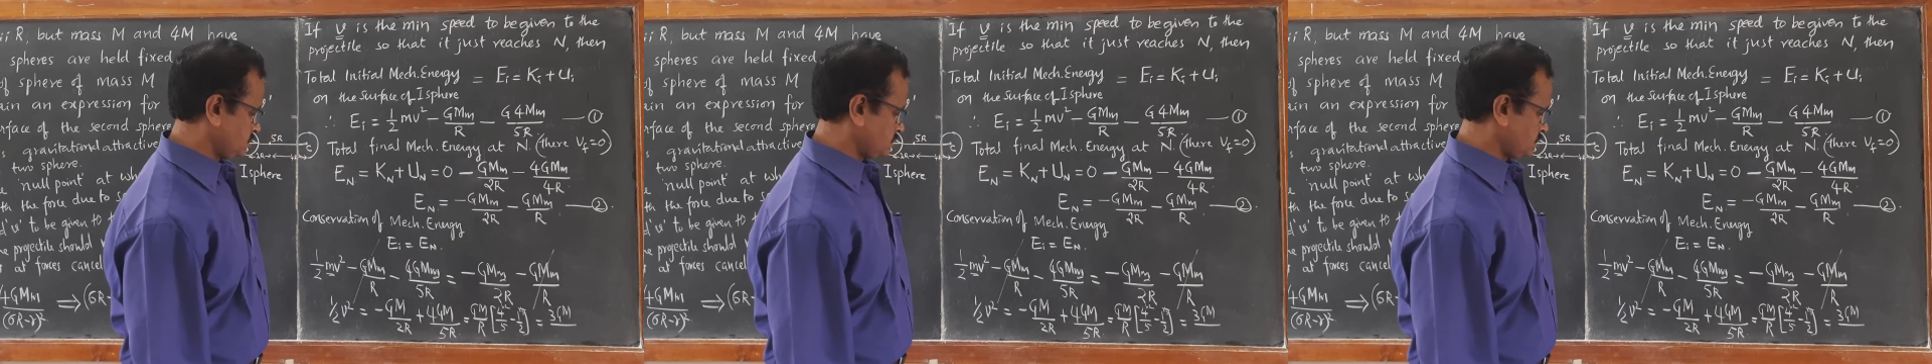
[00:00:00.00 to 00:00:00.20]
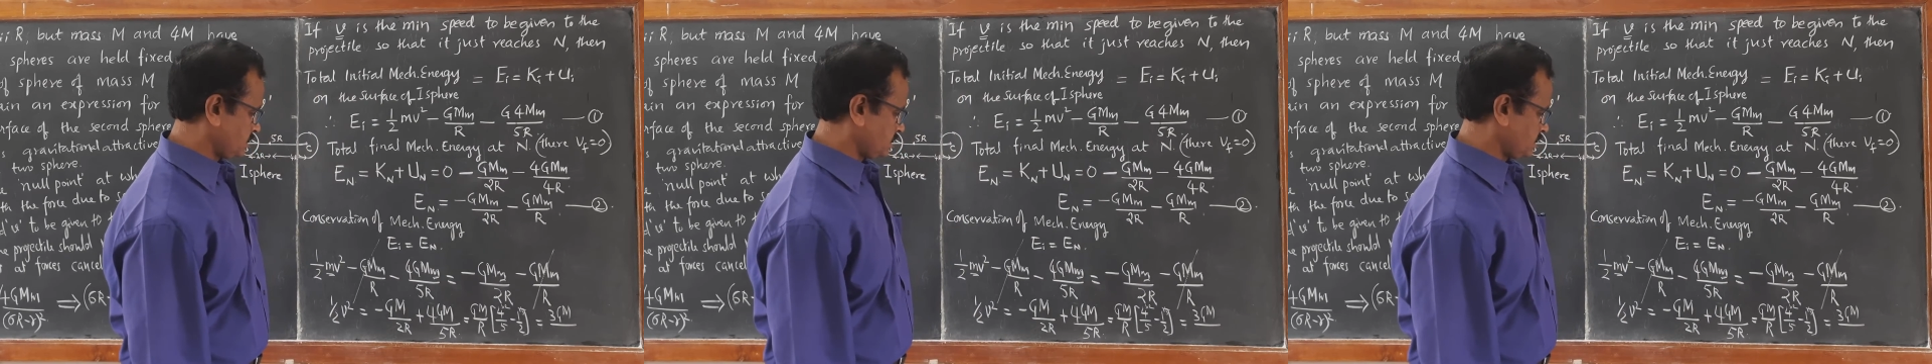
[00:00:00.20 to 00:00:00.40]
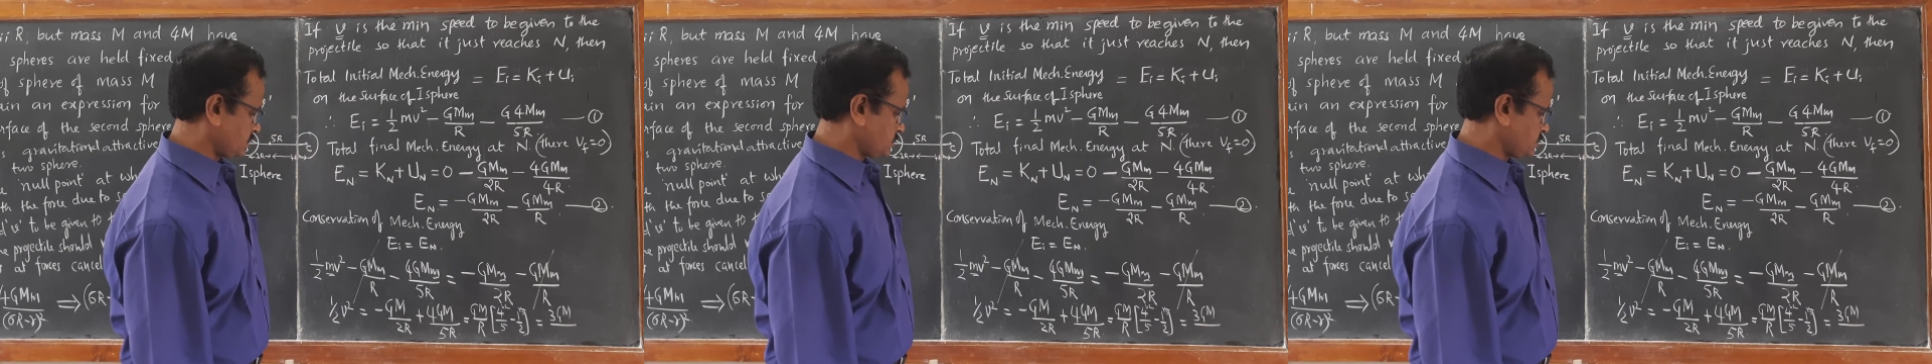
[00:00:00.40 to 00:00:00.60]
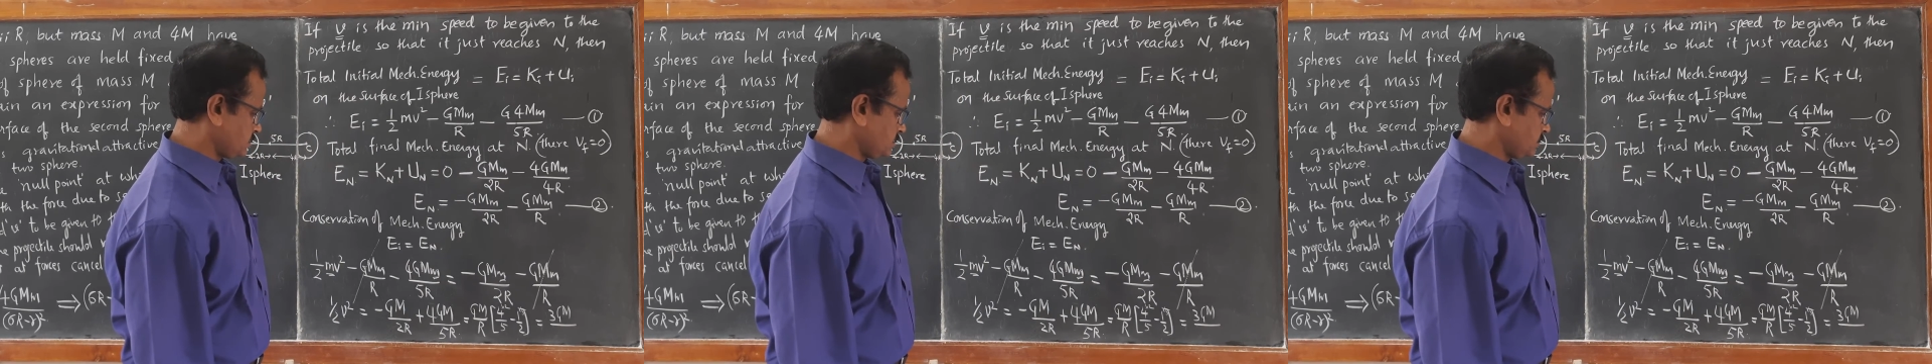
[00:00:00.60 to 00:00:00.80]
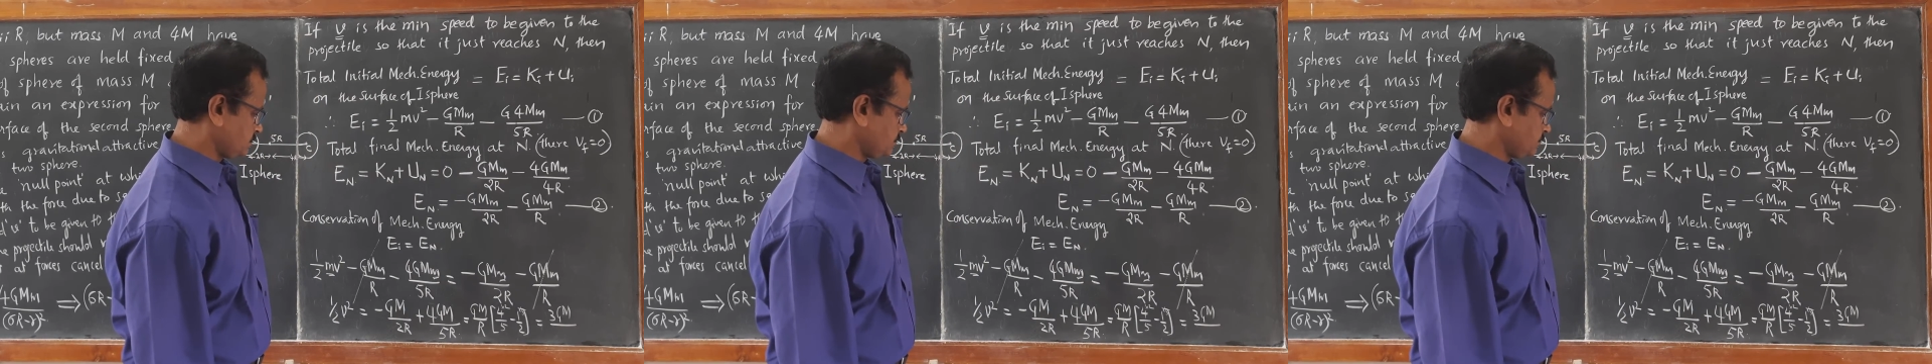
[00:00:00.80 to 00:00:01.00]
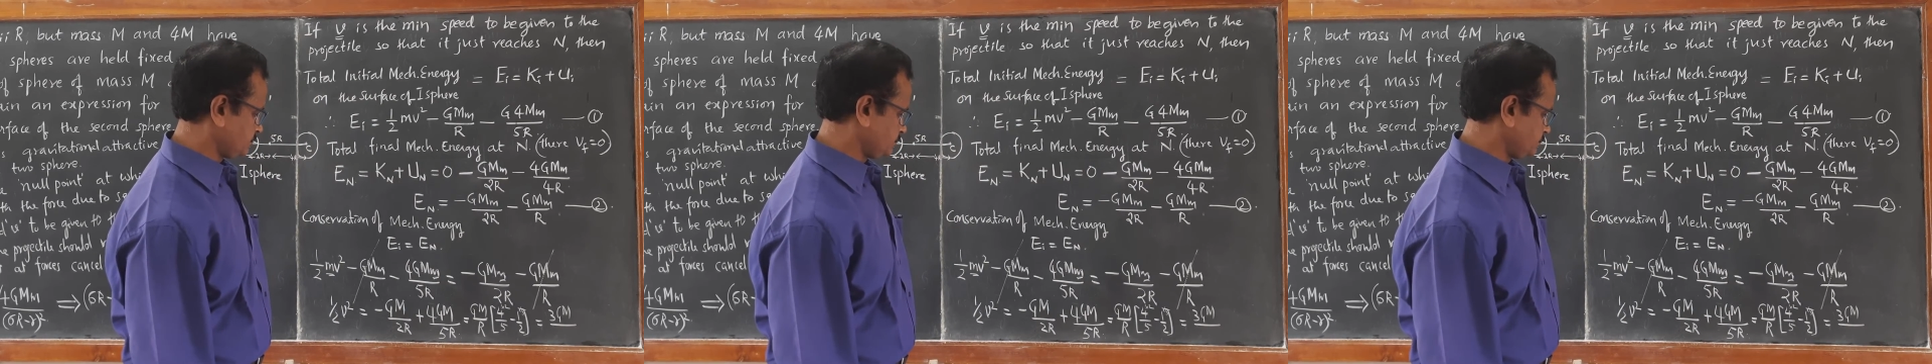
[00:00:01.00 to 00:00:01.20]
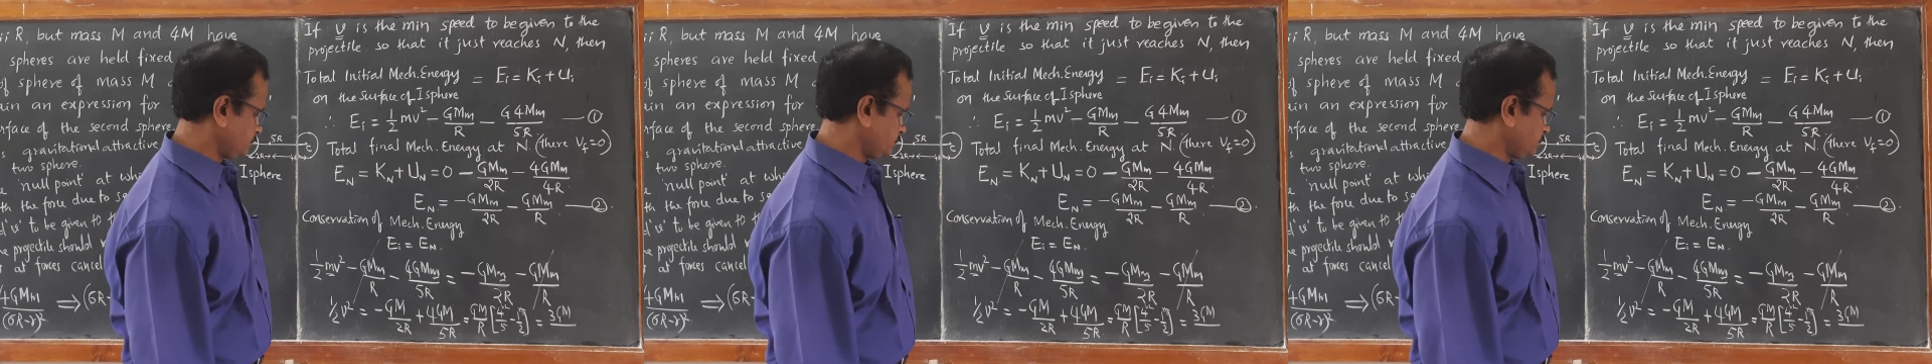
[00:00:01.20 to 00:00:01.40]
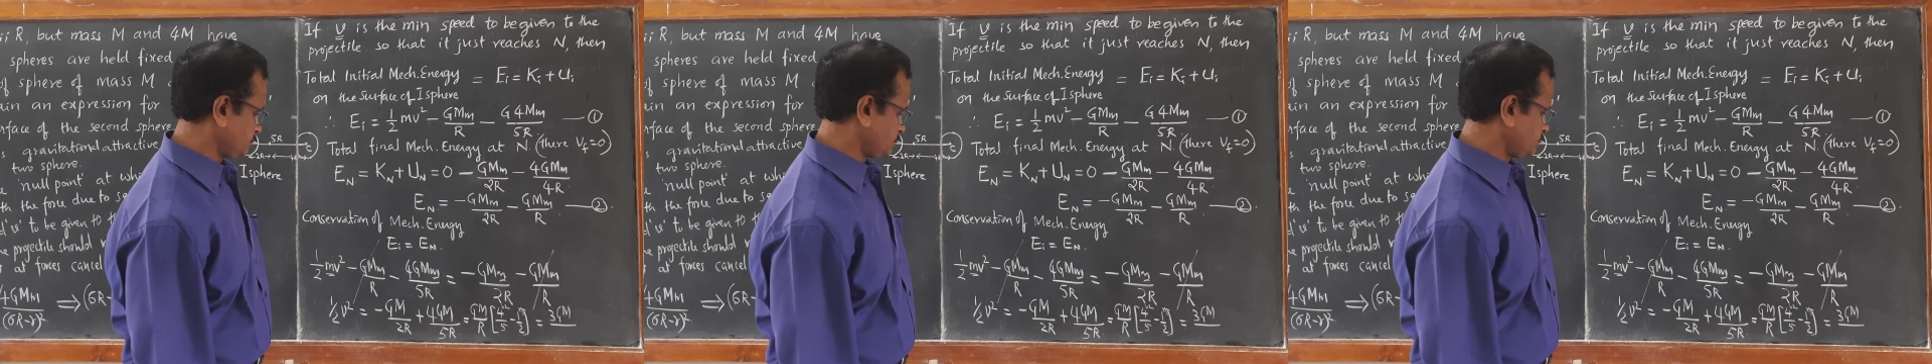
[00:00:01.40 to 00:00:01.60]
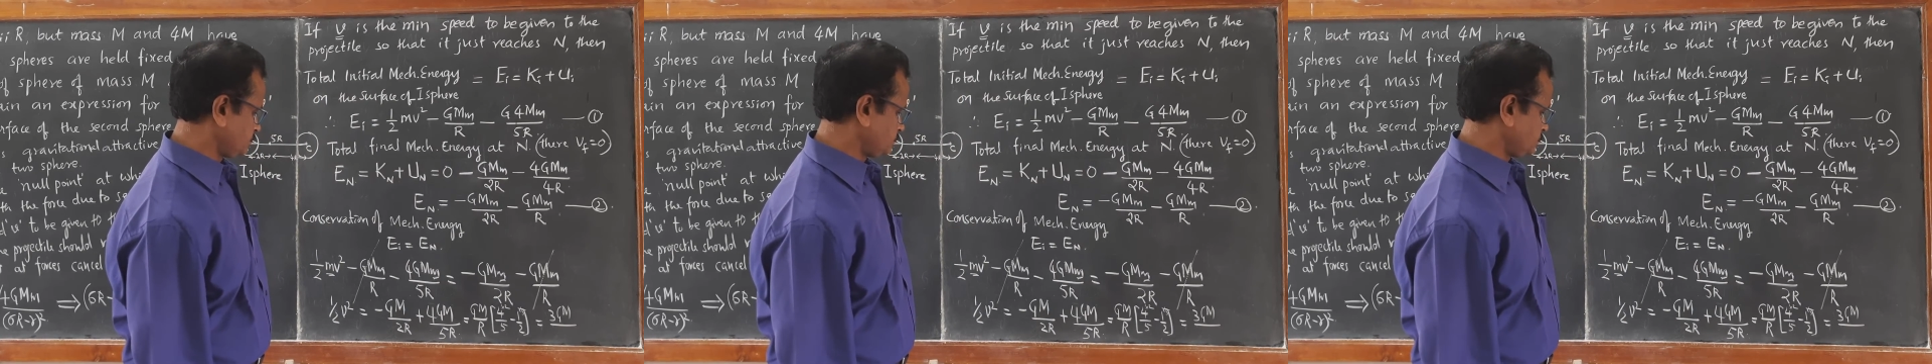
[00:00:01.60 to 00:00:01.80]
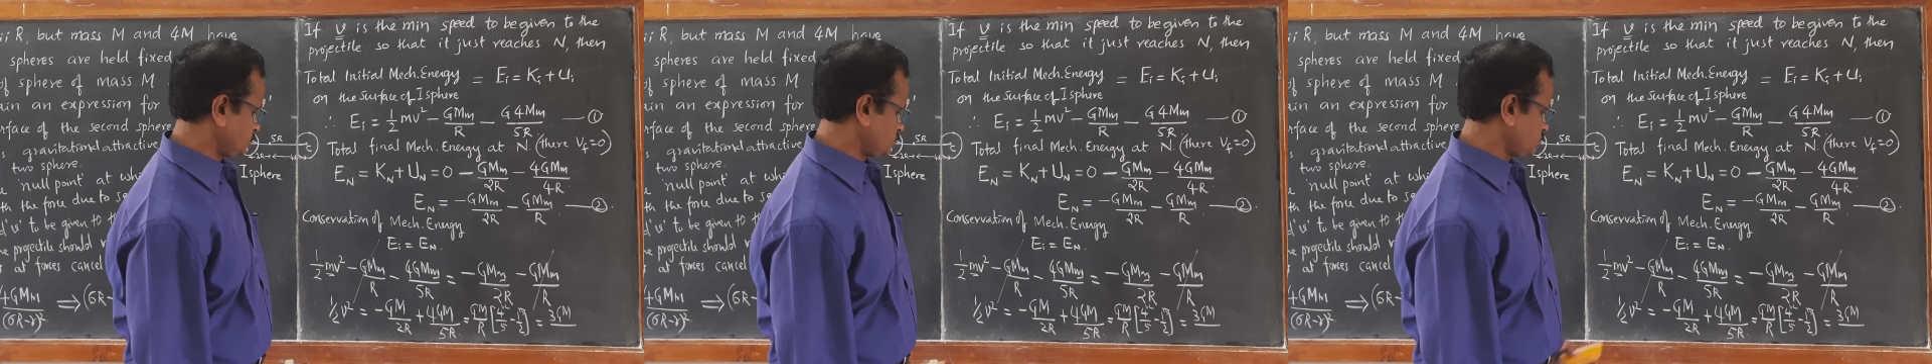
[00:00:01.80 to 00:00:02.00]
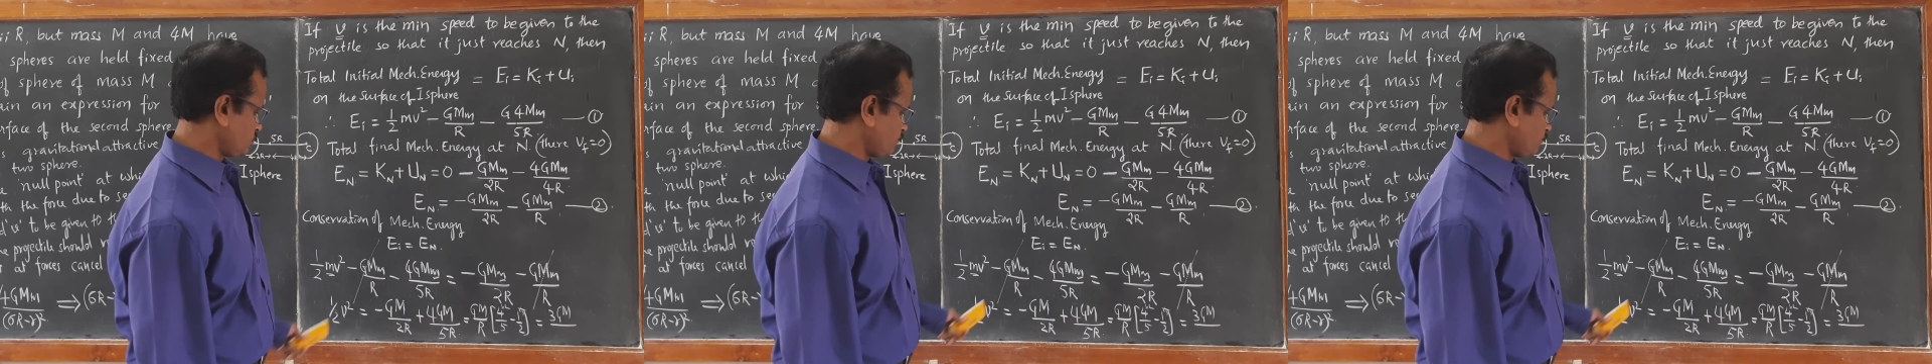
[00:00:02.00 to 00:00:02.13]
correct. So